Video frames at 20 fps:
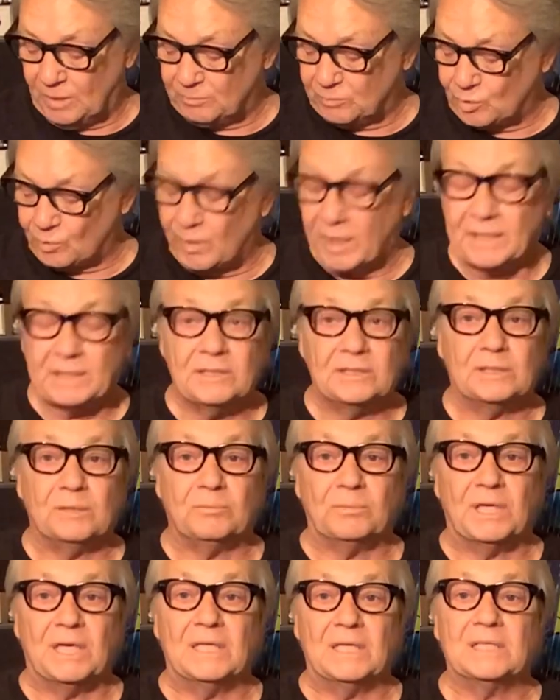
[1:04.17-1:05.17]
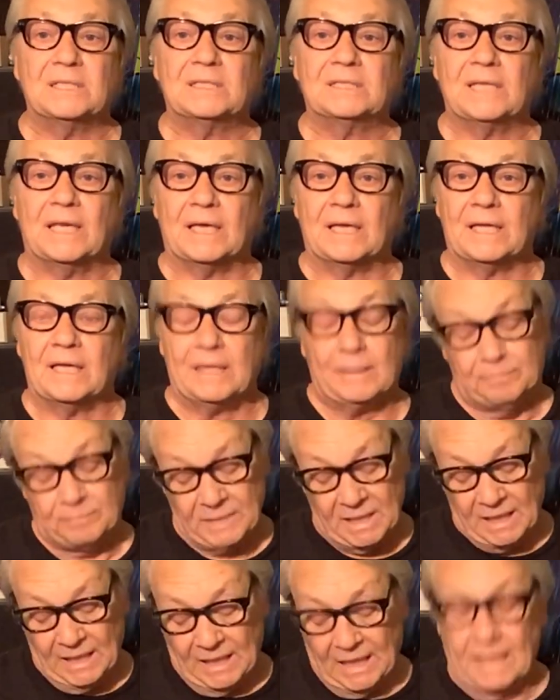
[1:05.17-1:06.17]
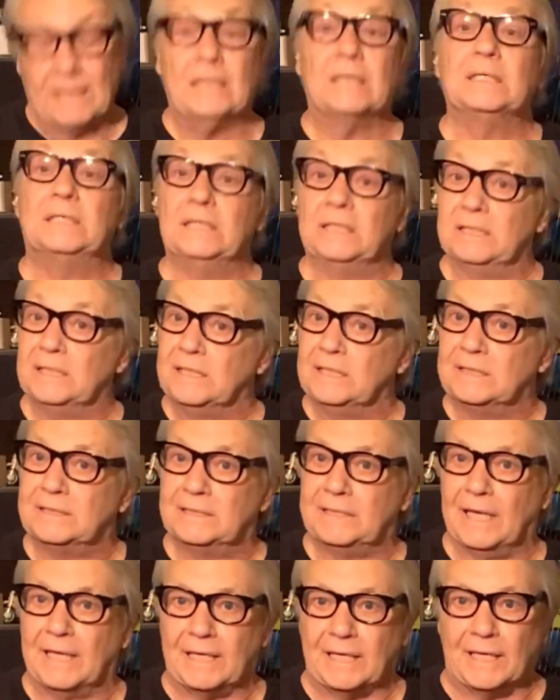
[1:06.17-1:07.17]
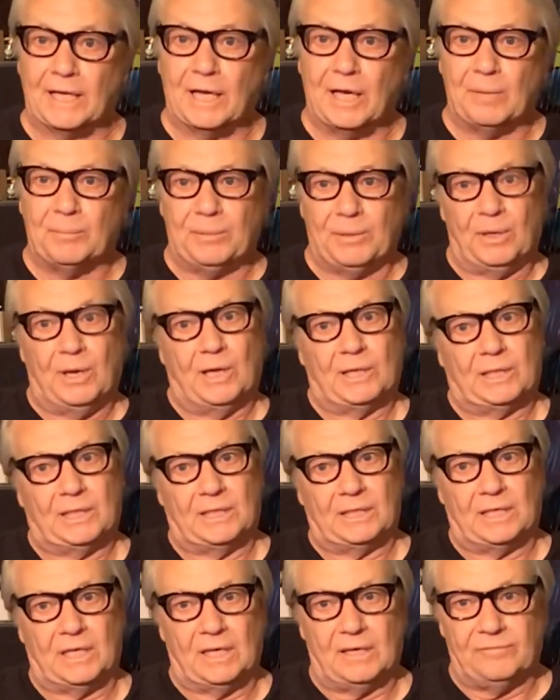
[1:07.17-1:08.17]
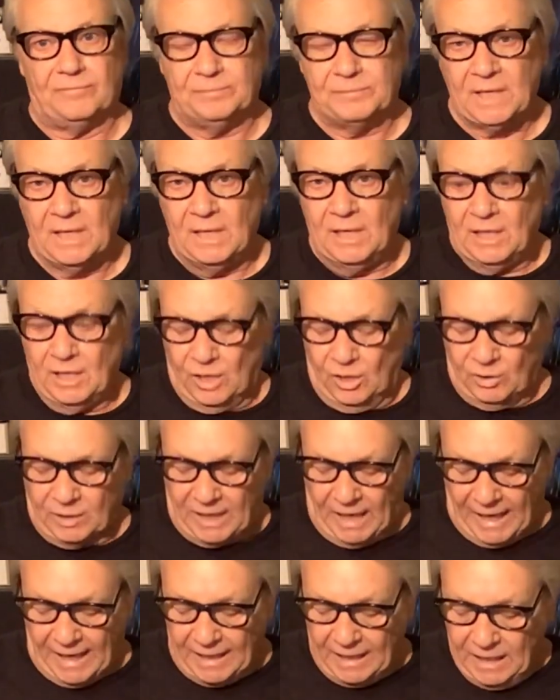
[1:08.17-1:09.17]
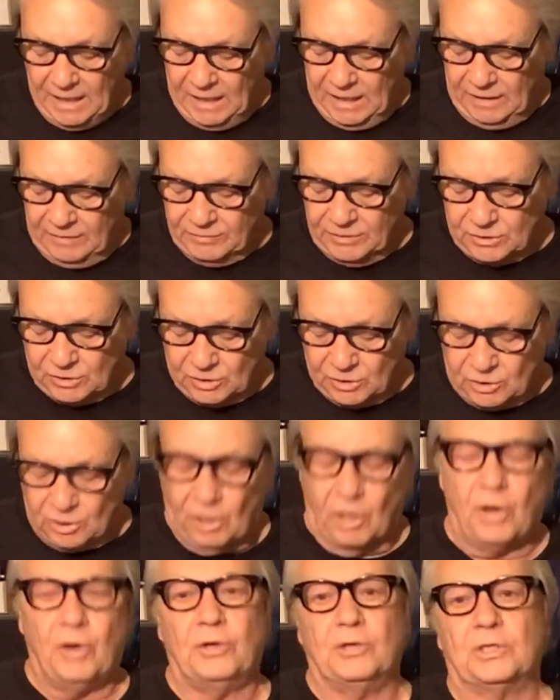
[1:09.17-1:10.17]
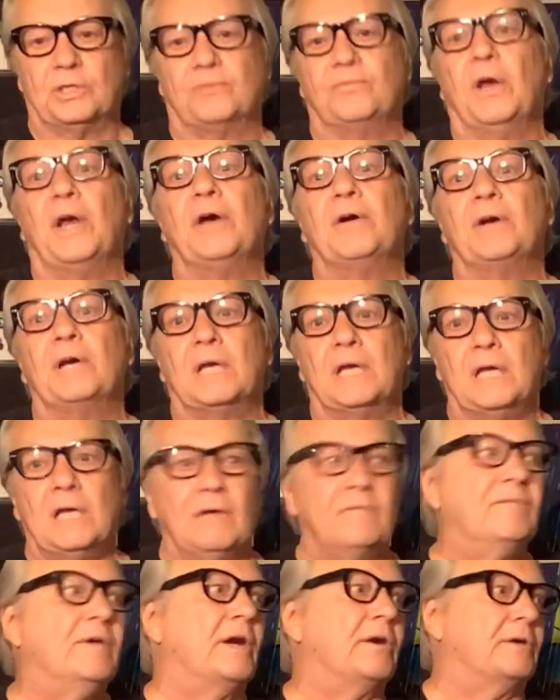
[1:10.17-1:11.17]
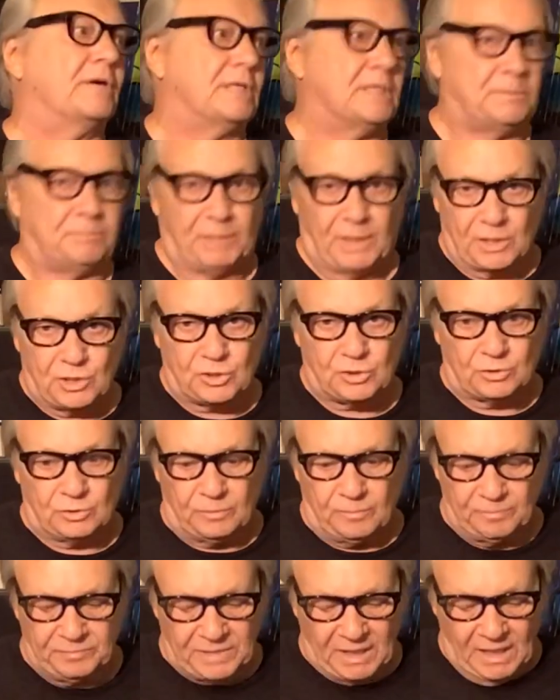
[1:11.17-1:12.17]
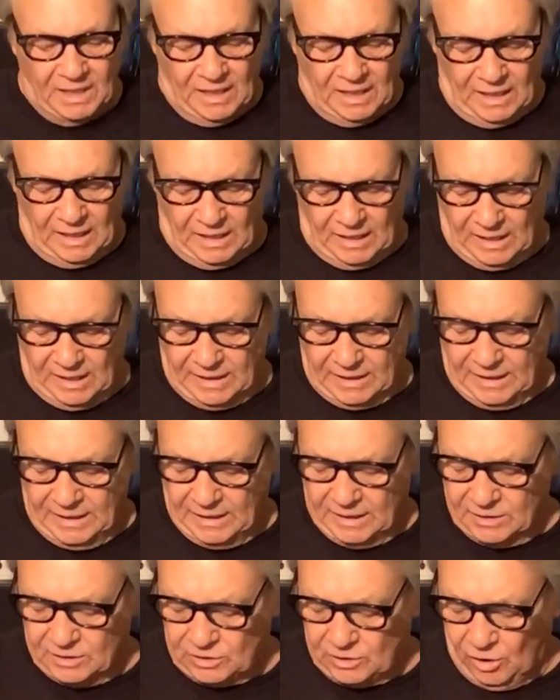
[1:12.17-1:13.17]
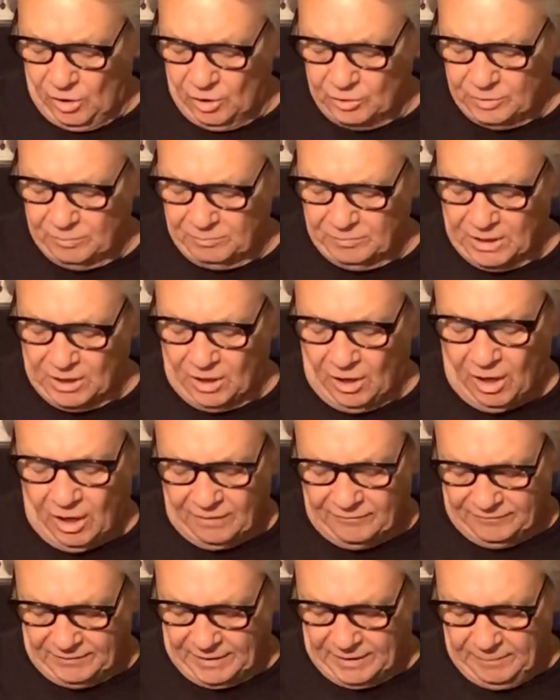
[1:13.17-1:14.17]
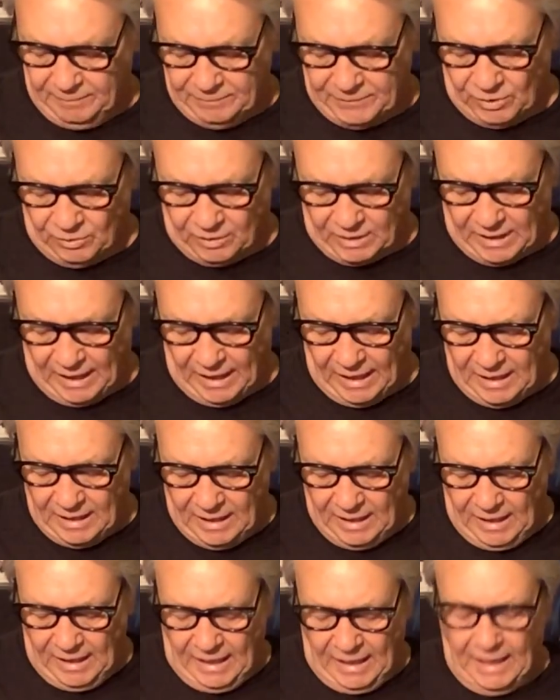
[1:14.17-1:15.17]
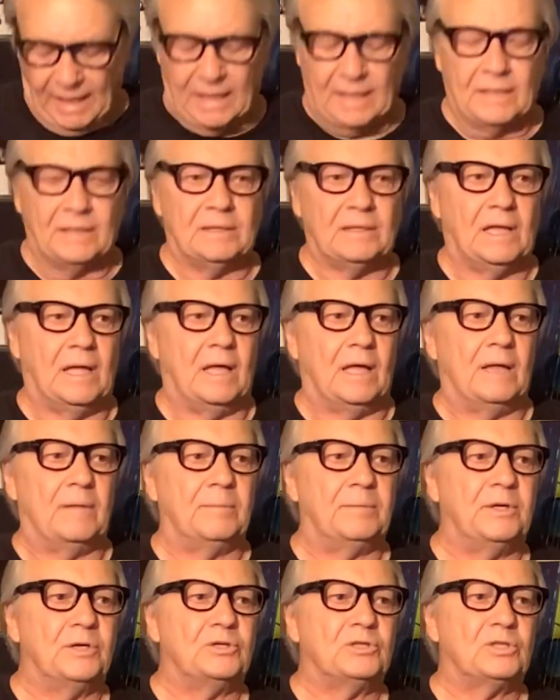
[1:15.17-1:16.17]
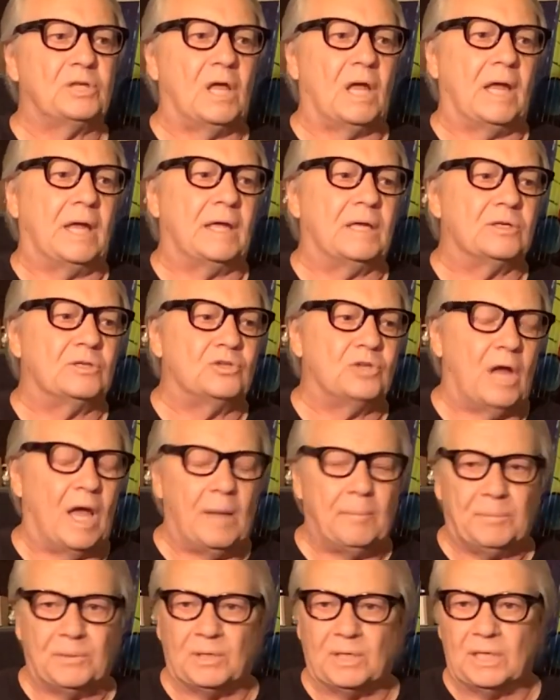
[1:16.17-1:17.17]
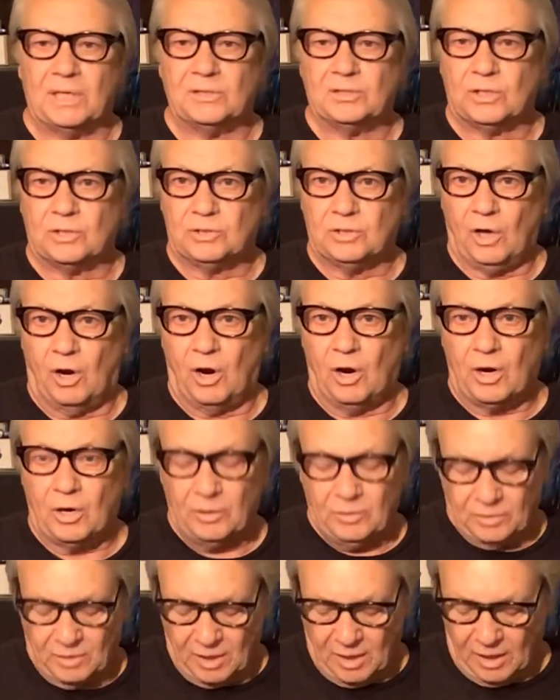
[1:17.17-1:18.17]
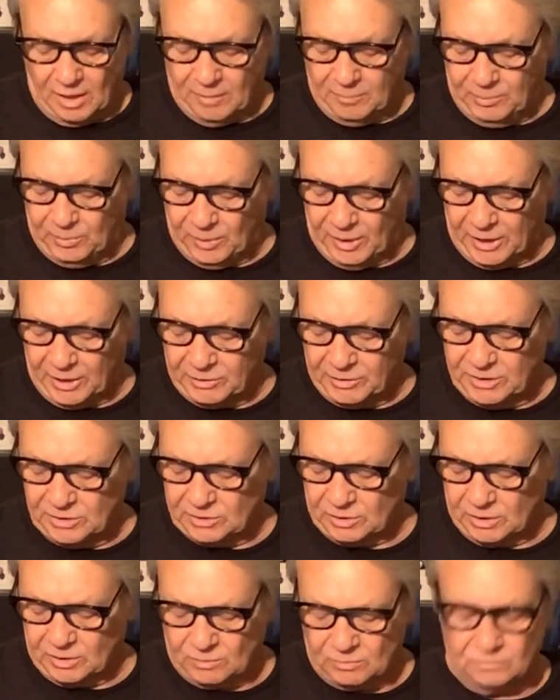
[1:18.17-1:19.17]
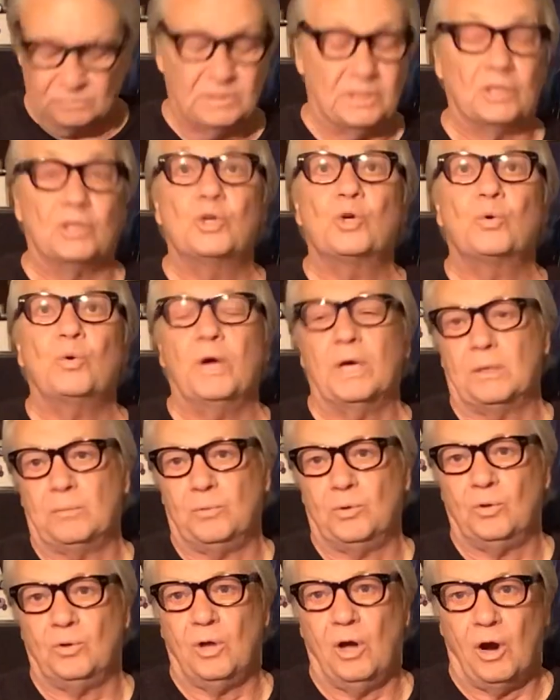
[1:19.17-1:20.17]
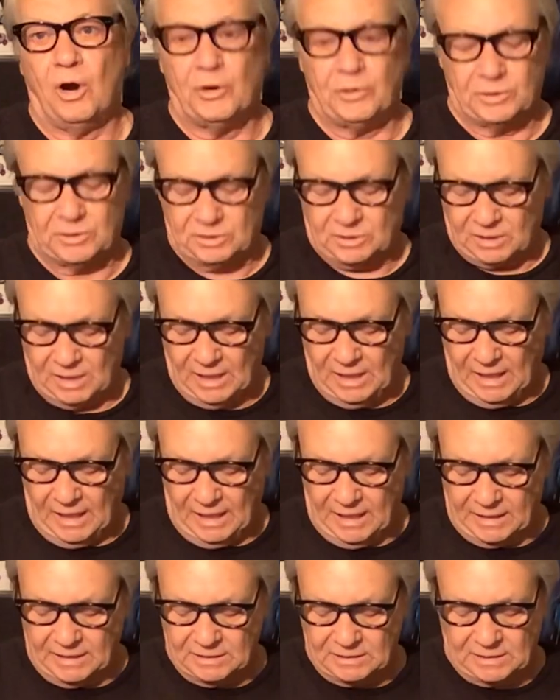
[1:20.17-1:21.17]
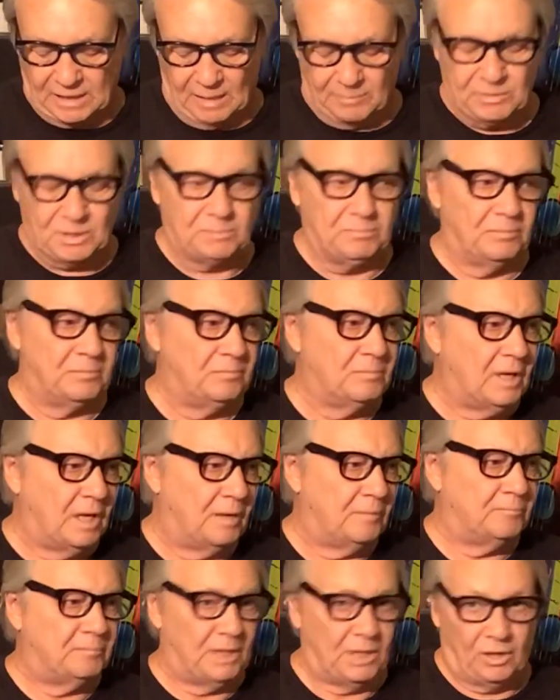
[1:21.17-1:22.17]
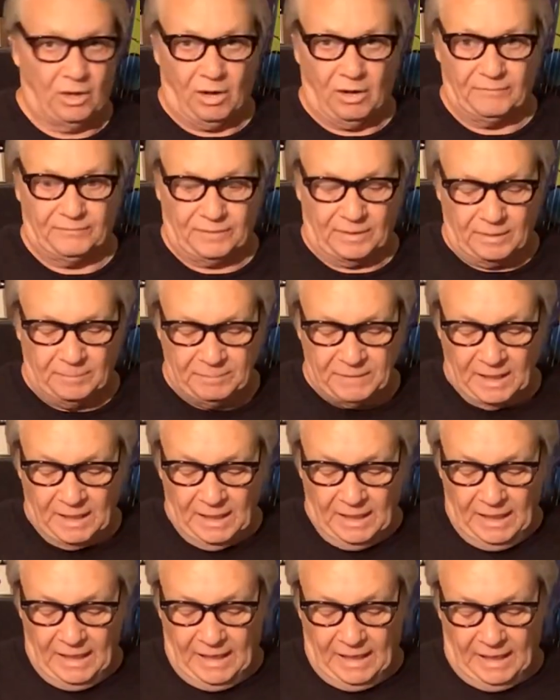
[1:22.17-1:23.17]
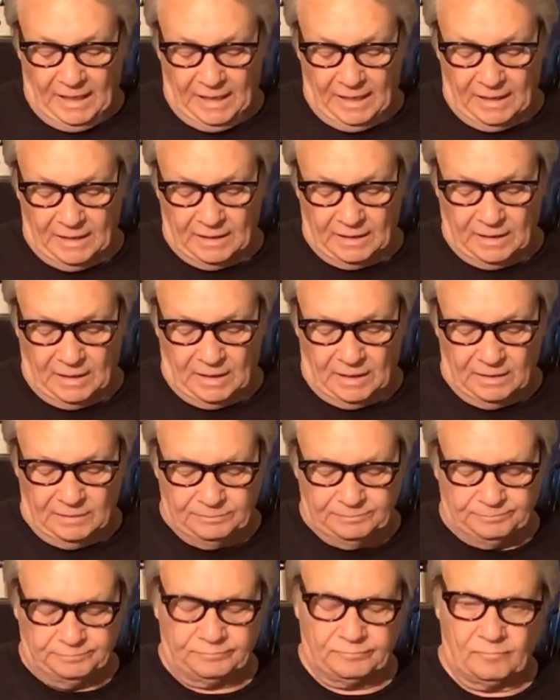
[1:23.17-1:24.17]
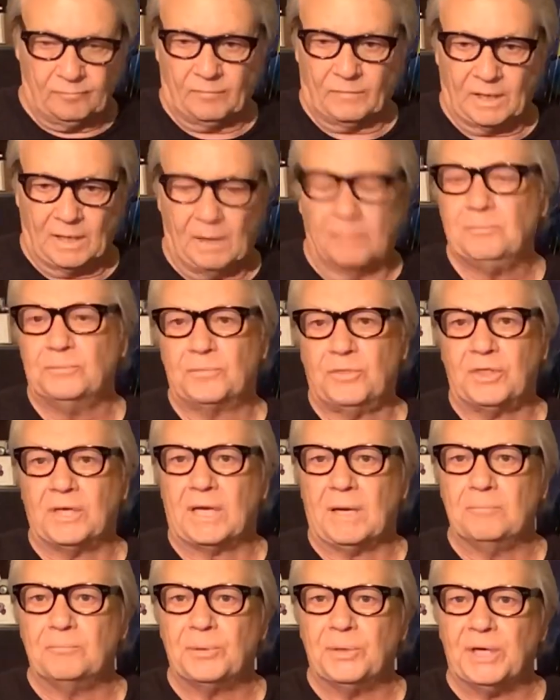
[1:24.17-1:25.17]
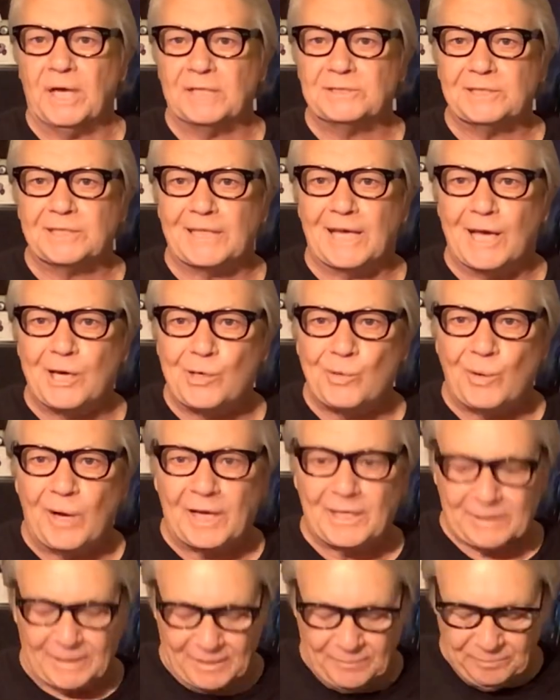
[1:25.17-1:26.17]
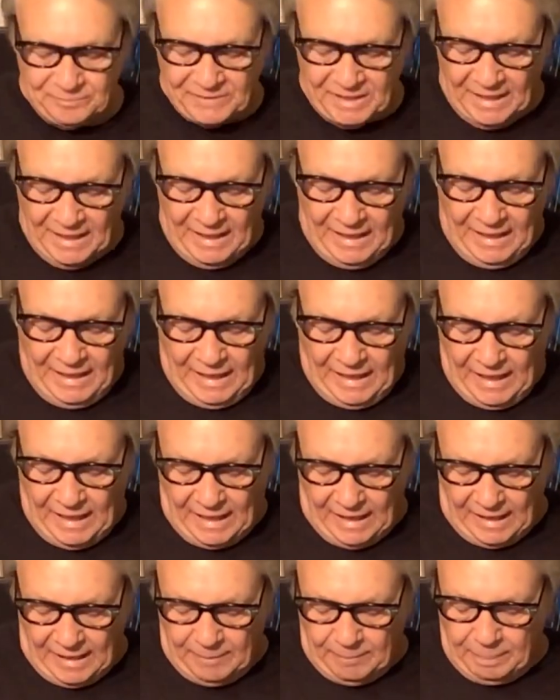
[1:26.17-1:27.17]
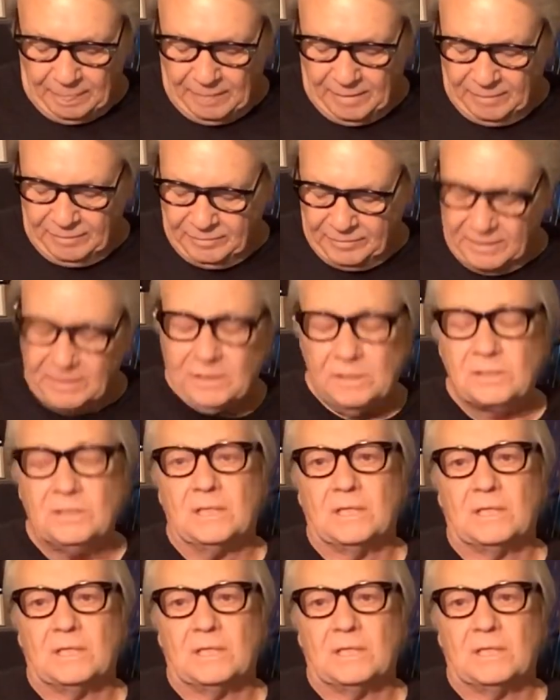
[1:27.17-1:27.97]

directly to me to set up. And it did need setting up, oddly enough. Okay, this guitar is very, very special. It is called a MiYavi, okay? And there's a Japanese guitar player. He's an incredible artist, and his name is MiYavi. And I think I'm pronouncing that correctly. This is